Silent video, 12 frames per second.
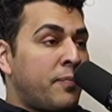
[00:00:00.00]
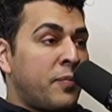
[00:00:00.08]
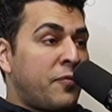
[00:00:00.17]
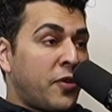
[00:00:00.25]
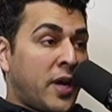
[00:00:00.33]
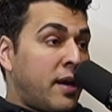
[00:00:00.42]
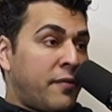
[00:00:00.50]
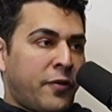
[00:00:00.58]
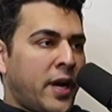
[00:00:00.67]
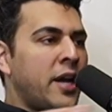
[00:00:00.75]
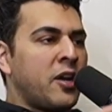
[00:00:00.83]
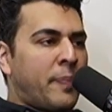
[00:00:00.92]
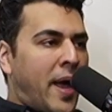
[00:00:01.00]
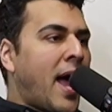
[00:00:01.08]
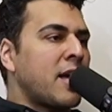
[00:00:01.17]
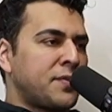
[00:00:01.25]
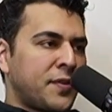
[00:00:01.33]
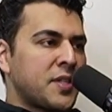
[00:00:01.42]
Forget your
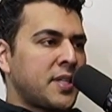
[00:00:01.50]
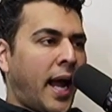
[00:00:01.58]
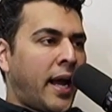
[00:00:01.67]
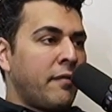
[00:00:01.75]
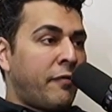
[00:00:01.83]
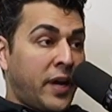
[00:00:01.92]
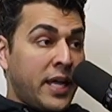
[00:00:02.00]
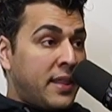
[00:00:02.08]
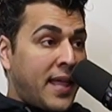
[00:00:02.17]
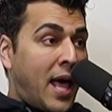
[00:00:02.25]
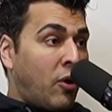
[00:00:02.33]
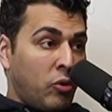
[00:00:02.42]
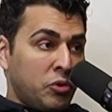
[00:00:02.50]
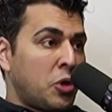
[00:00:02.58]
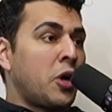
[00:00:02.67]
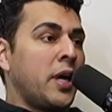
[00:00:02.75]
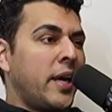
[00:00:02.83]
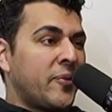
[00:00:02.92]
past for a second. Forget that whole
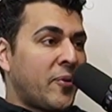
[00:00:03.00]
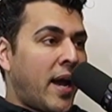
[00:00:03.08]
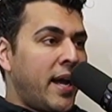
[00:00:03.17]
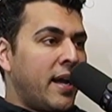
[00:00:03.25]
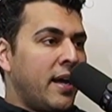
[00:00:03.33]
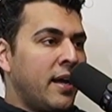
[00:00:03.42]
journey, right?